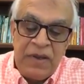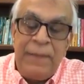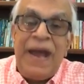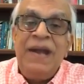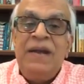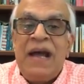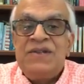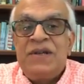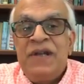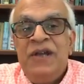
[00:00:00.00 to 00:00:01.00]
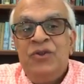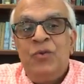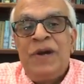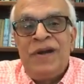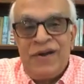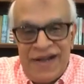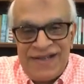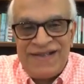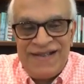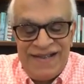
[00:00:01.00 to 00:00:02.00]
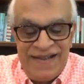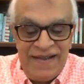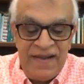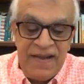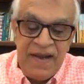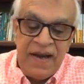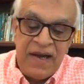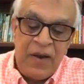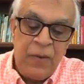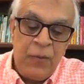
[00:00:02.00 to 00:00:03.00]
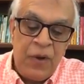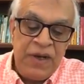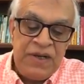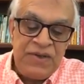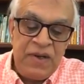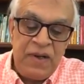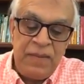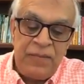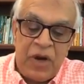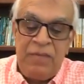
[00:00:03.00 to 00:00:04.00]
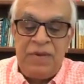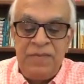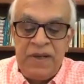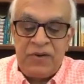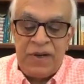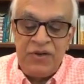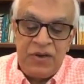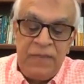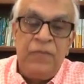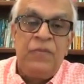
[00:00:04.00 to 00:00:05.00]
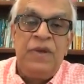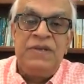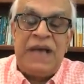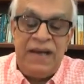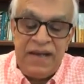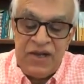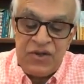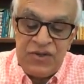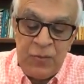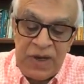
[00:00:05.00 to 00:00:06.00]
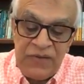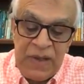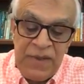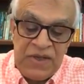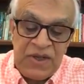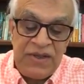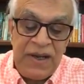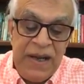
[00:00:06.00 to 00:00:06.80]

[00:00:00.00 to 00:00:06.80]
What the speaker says: The bad guys are the Hindu NRIs. Now, what is their problem, according to him, his allegation? One of them is that they're